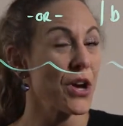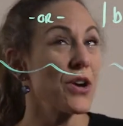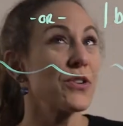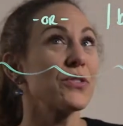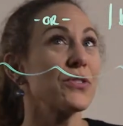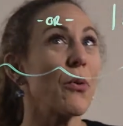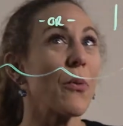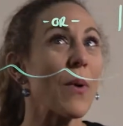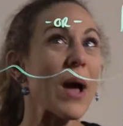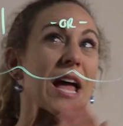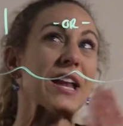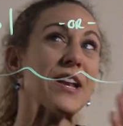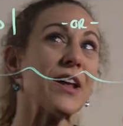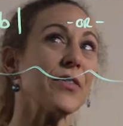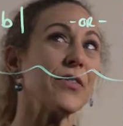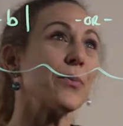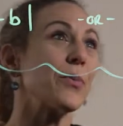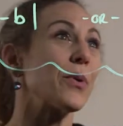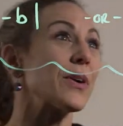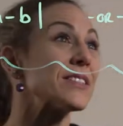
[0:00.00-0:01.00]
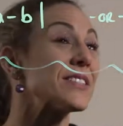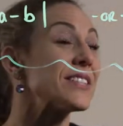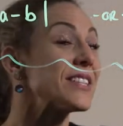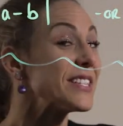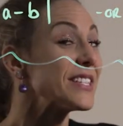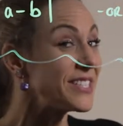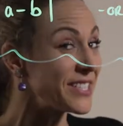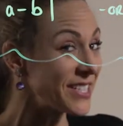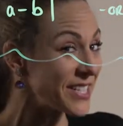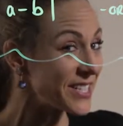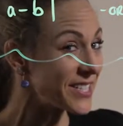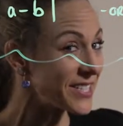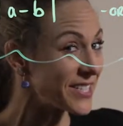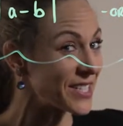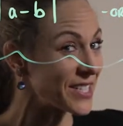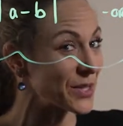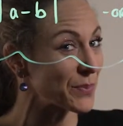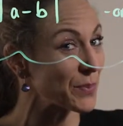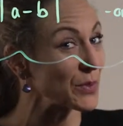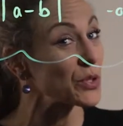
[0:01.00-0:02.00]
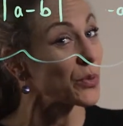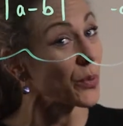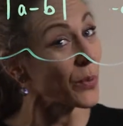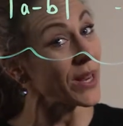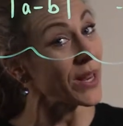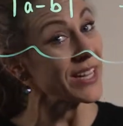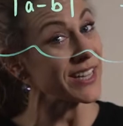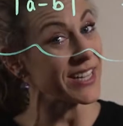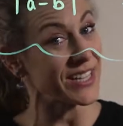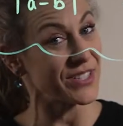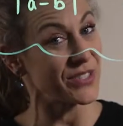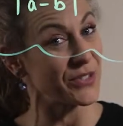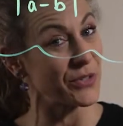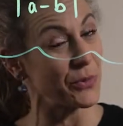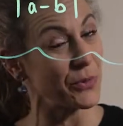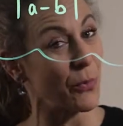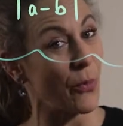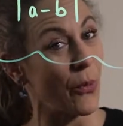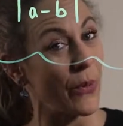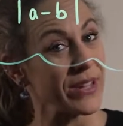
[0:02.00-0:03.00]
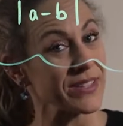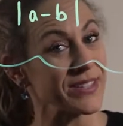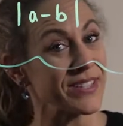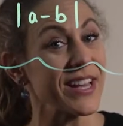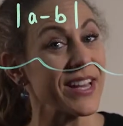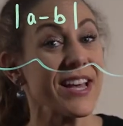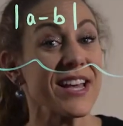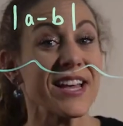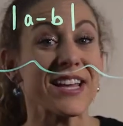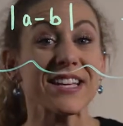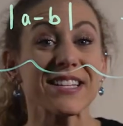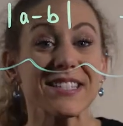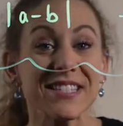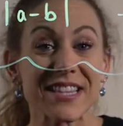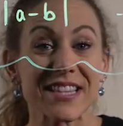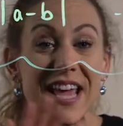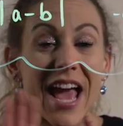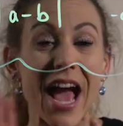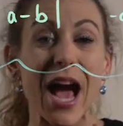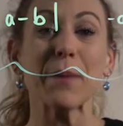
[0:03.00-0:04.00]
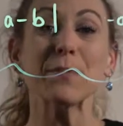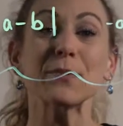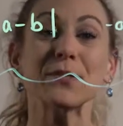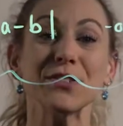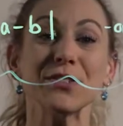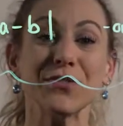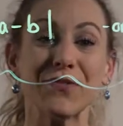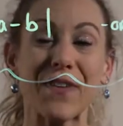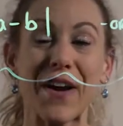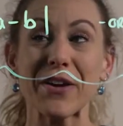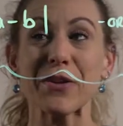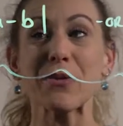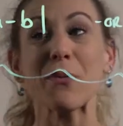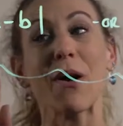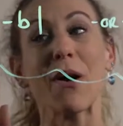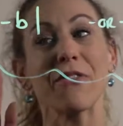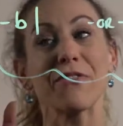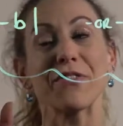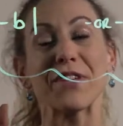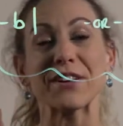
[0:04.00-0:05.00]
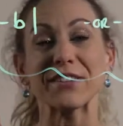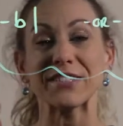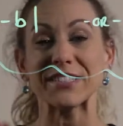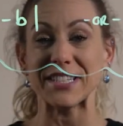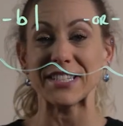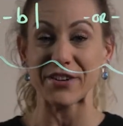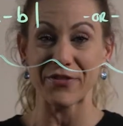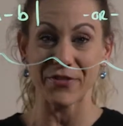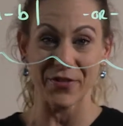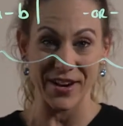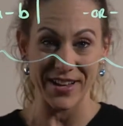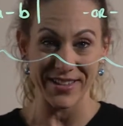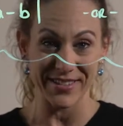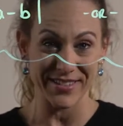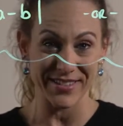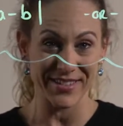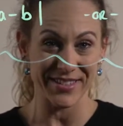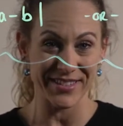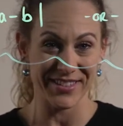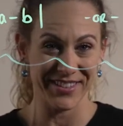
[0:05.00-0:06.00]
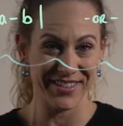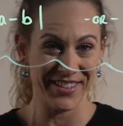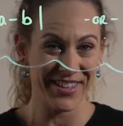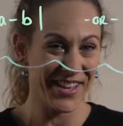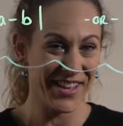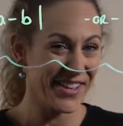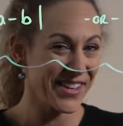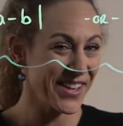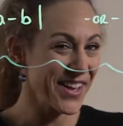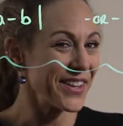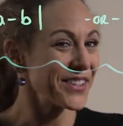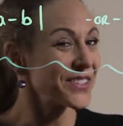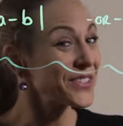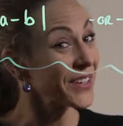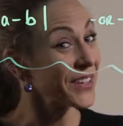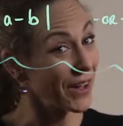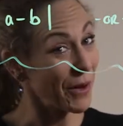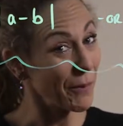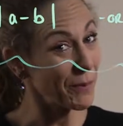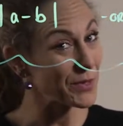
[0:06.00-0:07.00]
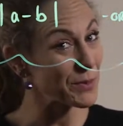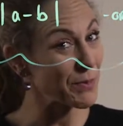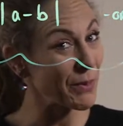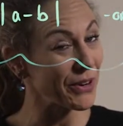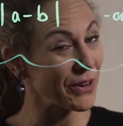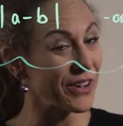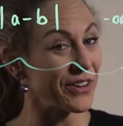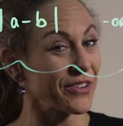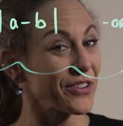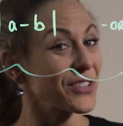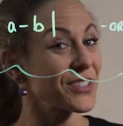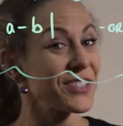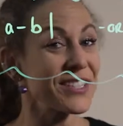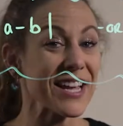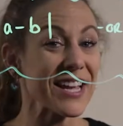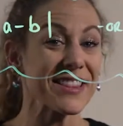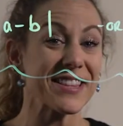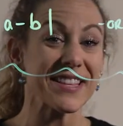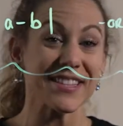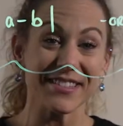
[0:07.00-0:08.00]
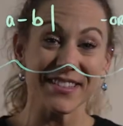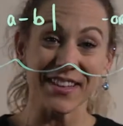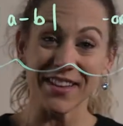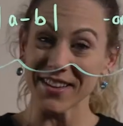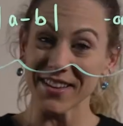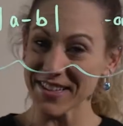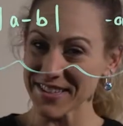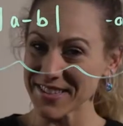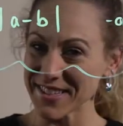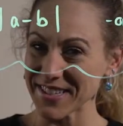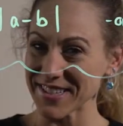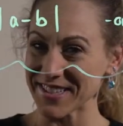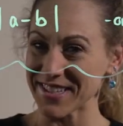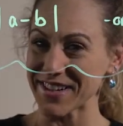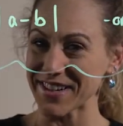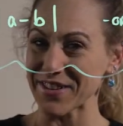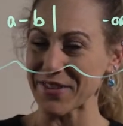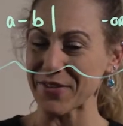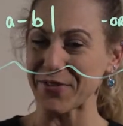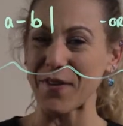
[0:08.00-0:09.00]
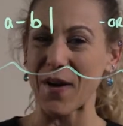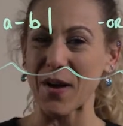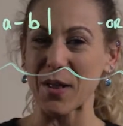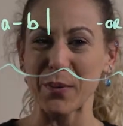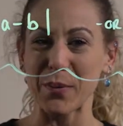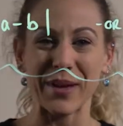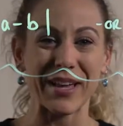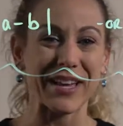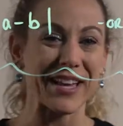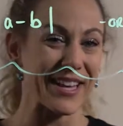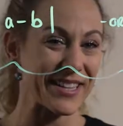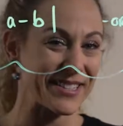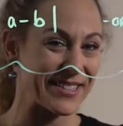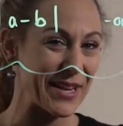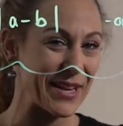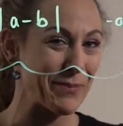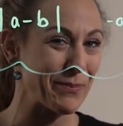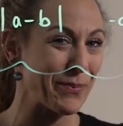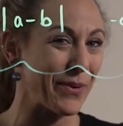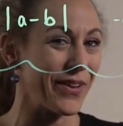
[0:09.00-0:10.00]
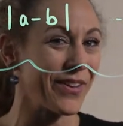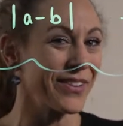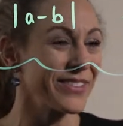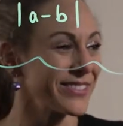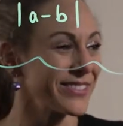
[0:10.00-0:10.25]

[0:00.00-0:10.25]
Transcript: So in other words, the distance between these two points is the absolute value of their difference. So to help us better understand this, let's consider the following example.